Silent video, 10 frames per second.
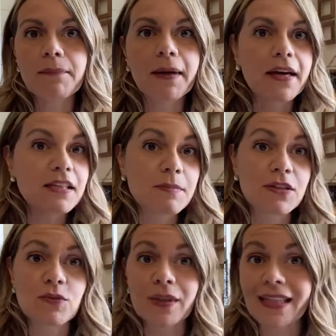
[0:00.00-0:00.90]
My husband
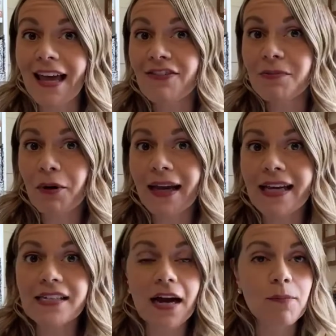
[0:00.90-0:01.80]
is really
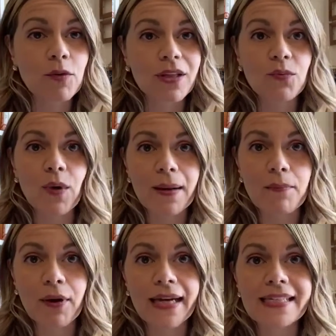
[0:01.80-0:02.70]
left-brained. I'm really
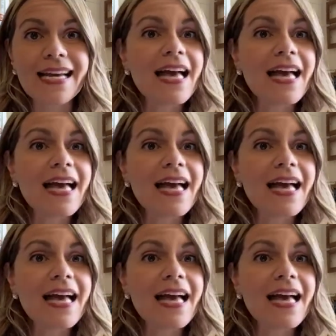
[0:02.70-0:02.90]
right-brained.